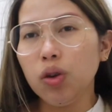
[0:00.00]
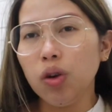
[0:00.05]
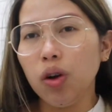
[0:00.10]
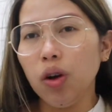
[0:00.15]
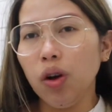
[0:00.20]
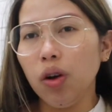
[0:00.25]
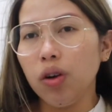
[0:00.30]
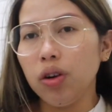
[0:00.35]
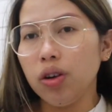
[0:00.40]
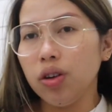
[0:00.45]
to
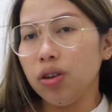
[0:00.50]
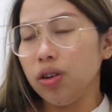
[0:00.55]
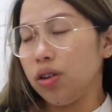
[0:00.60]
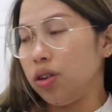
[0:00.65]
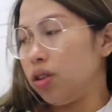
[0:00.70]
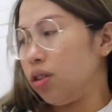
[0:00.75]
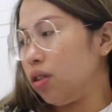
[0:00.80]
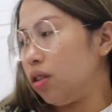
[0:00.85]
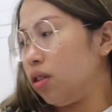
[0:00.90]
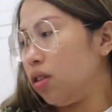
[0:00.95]
go.
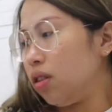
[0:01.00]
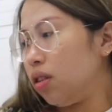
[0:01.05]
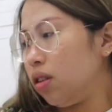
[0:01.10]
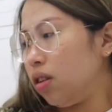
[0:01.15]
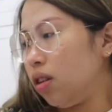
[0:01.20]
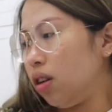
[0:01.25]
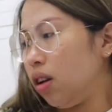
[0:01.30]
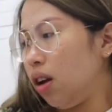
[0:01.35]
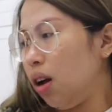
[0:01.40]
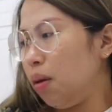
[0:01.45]

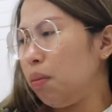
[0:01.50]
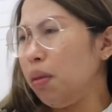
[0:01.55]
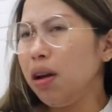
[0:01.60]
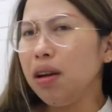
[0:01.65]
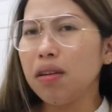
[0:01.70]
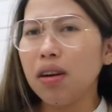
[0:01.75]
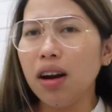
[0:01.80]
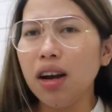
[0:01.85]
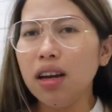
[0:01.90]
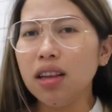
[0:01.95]
Am
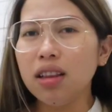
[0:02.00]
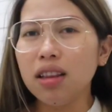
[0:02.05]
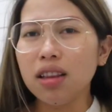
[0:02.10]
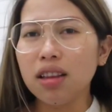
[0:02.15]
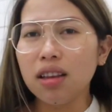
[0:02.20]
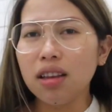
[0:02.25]
I right?